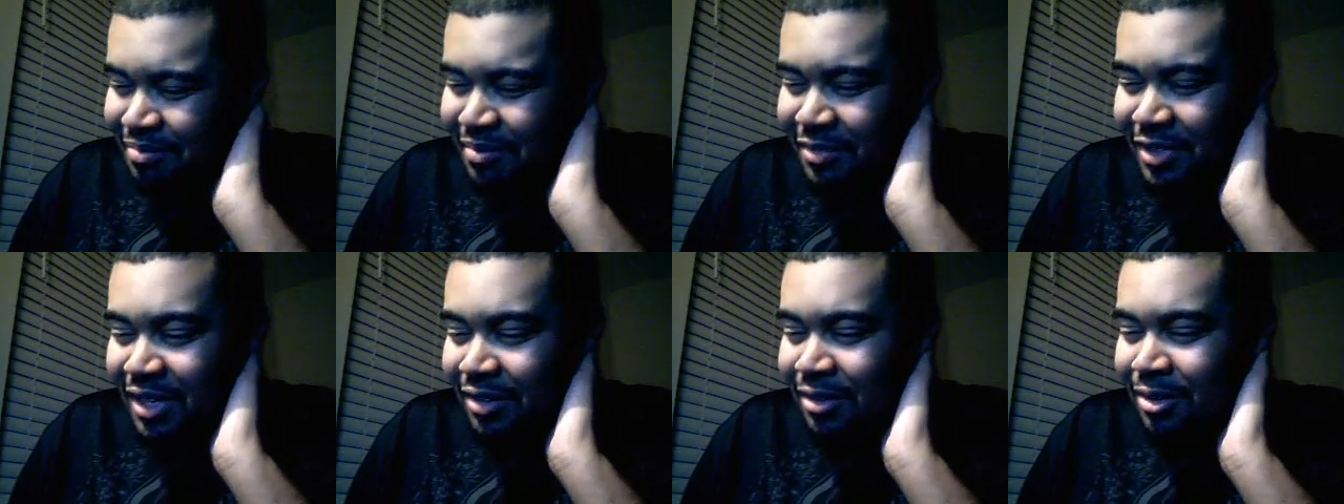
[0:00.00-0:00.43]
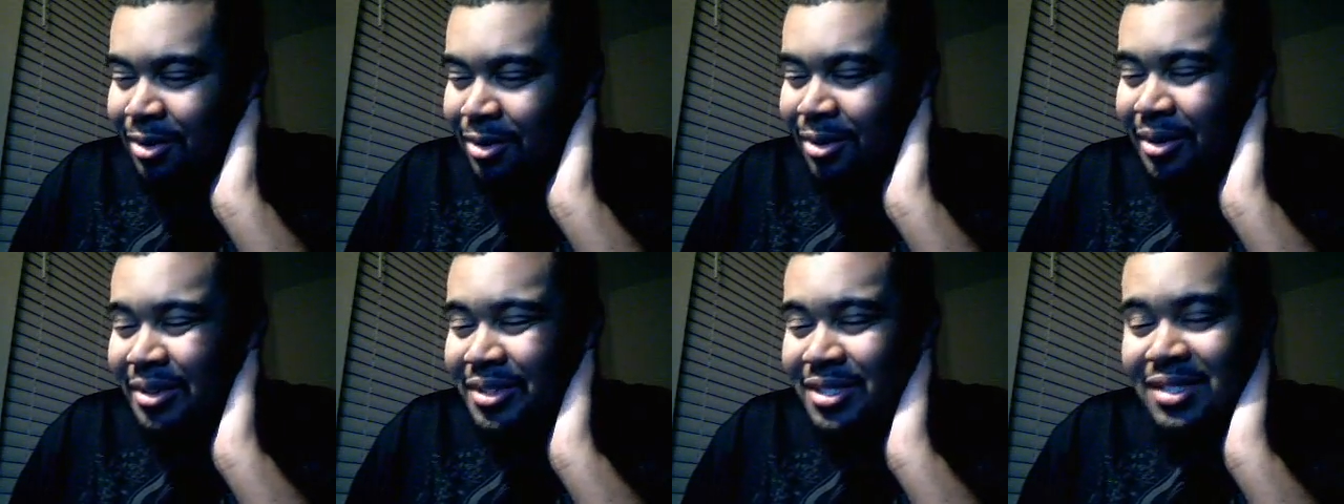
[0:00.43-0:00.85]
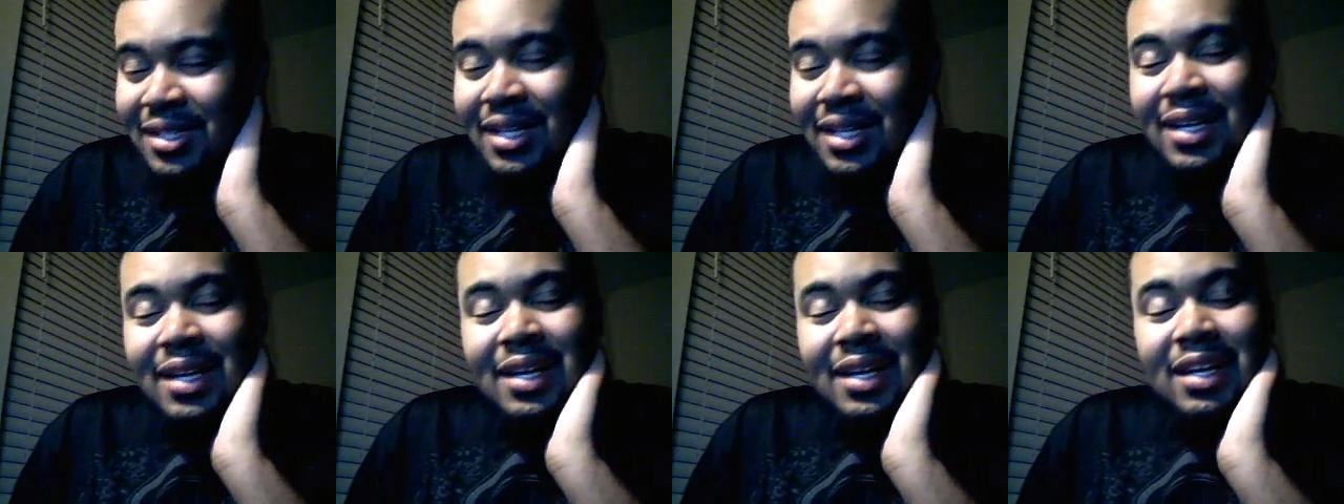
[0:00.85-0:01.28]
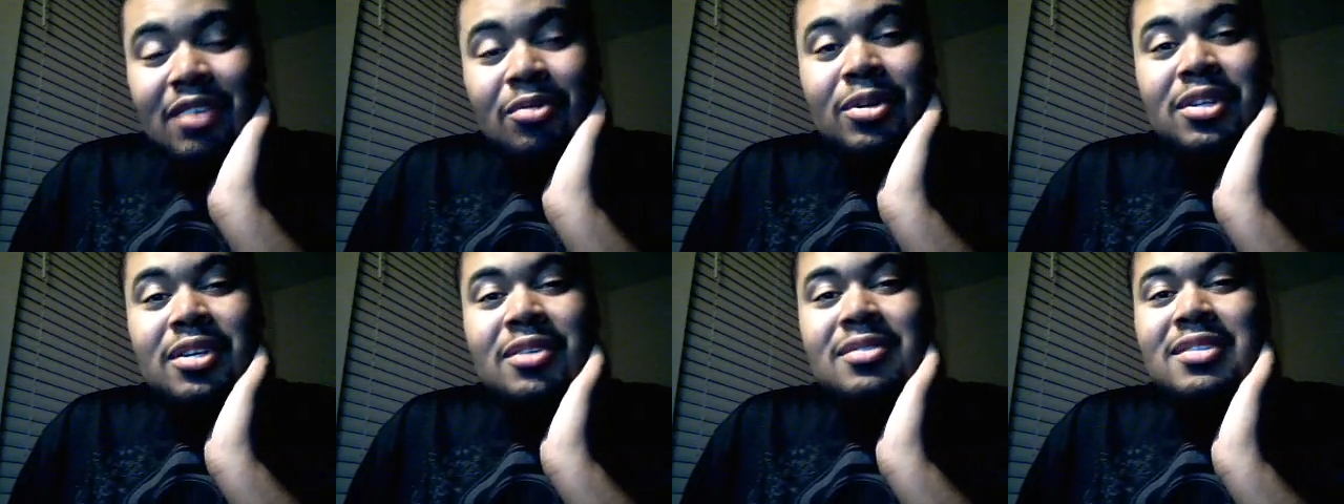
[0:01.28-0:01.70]
Of course,
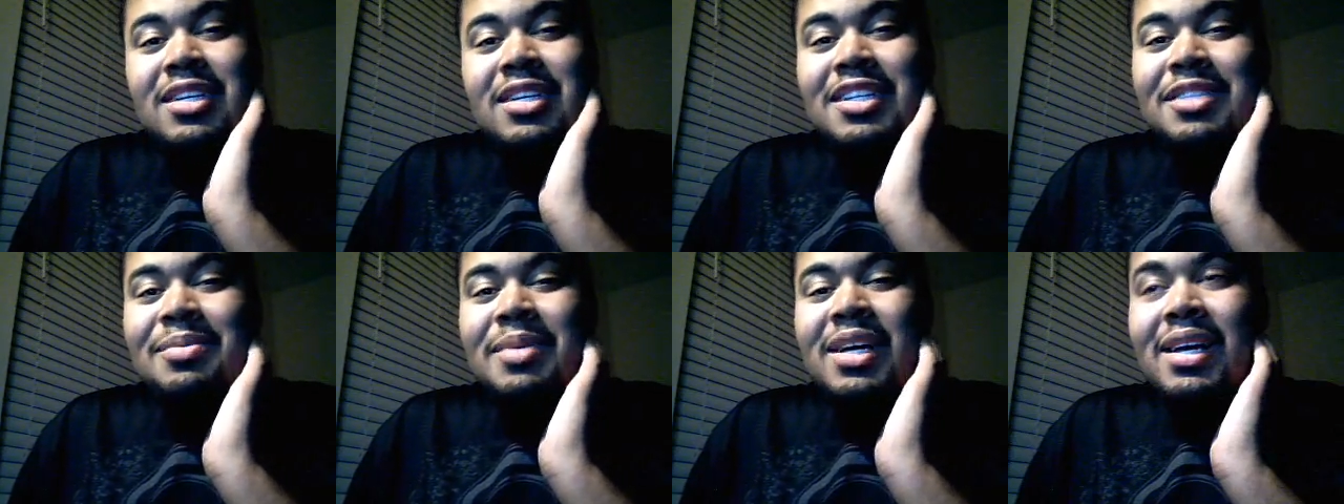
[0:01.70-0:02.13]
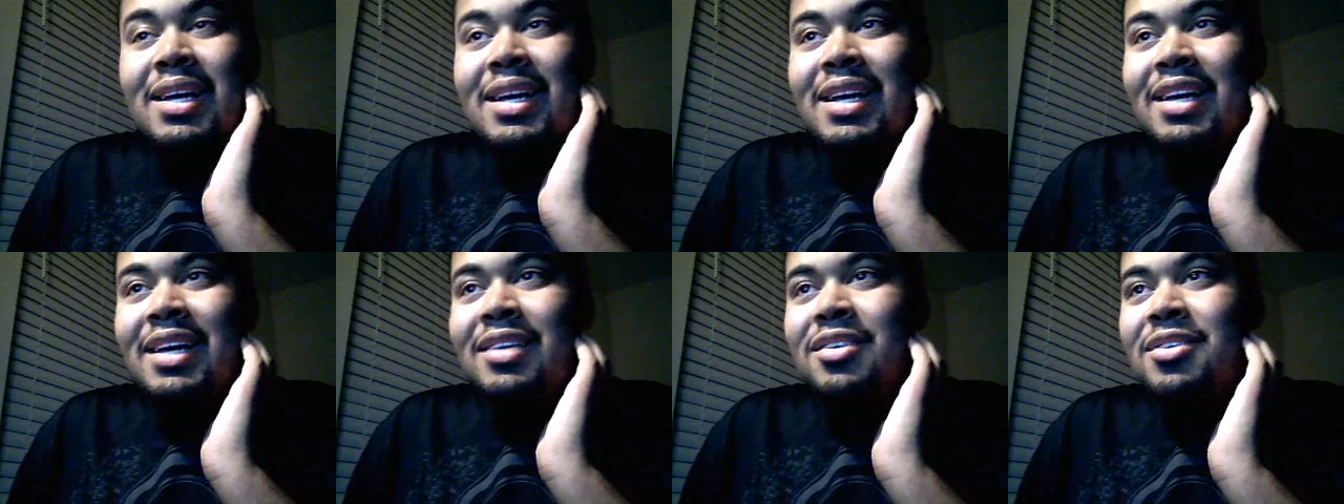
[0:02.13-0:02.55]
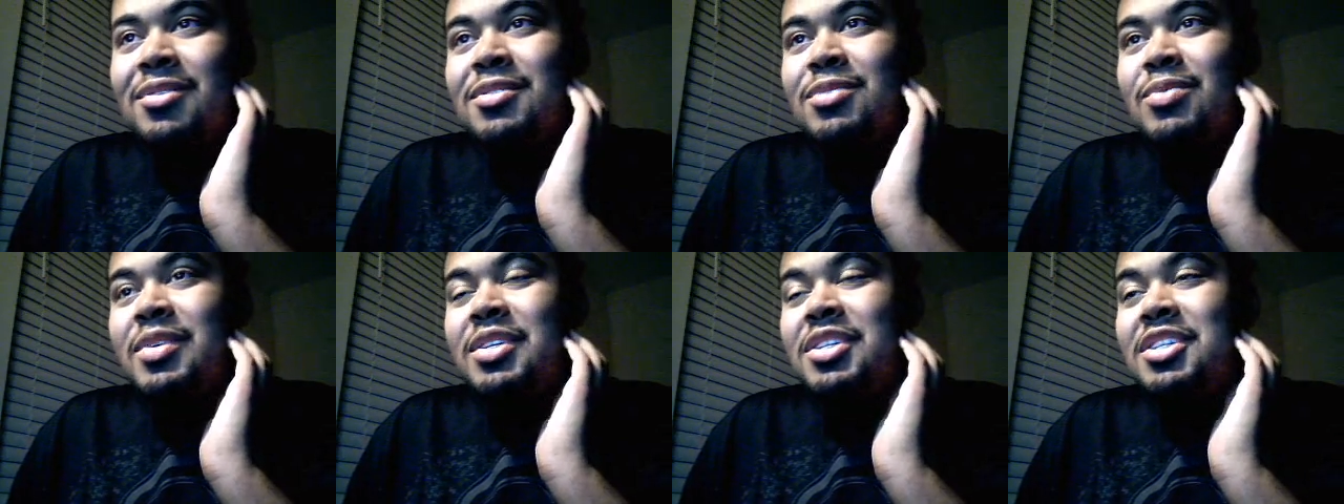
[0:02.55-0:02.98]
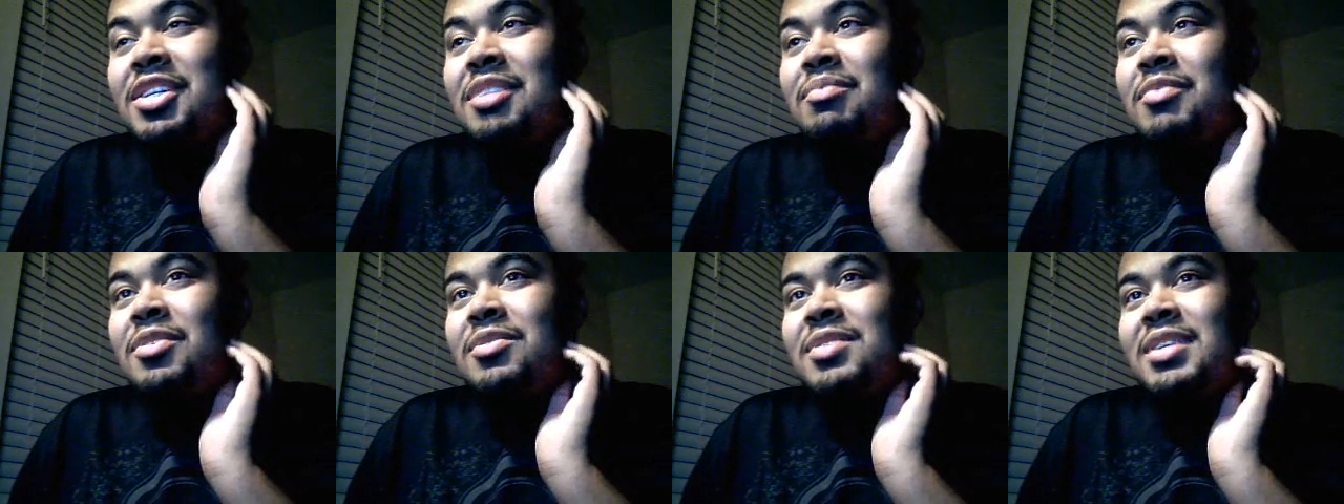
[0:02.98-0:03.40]
everyone knows HBK can't use Sweet
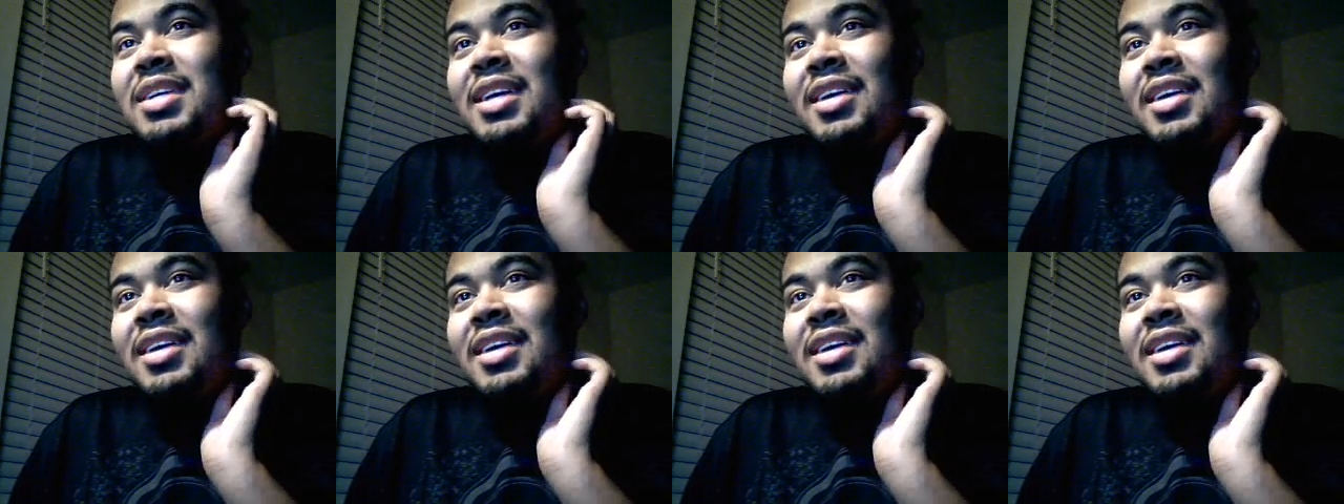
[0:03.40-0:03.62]
Chin music,